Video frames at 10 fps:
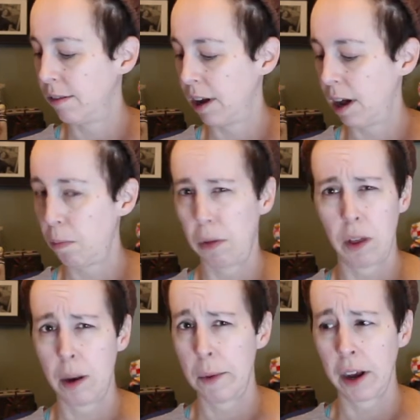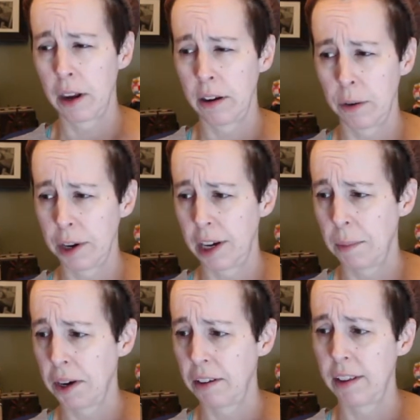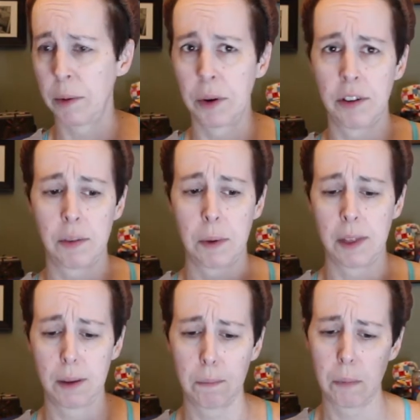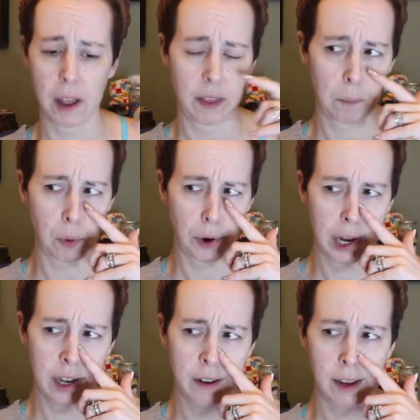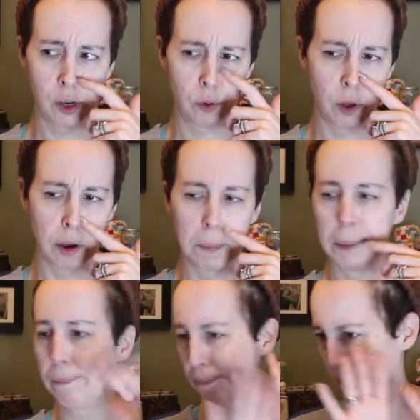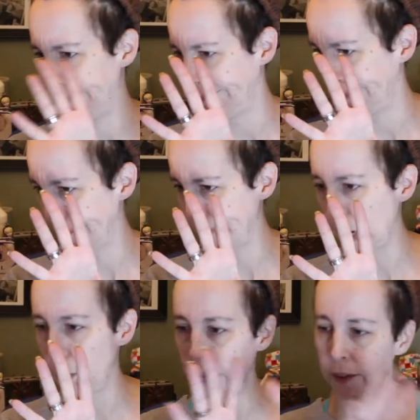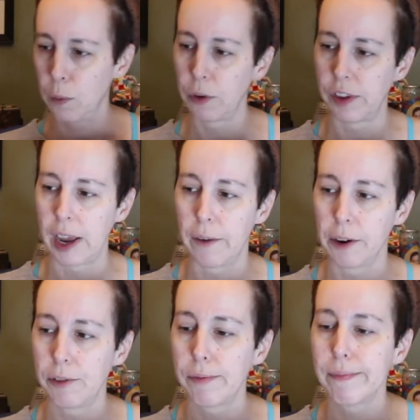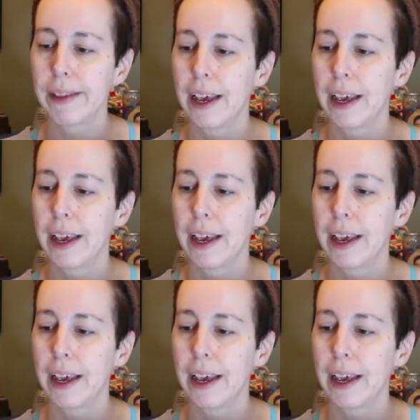There's a couple that I'm not going to do on camera because that would just be I think boring and take too long, but whatever, we'll see how it goes.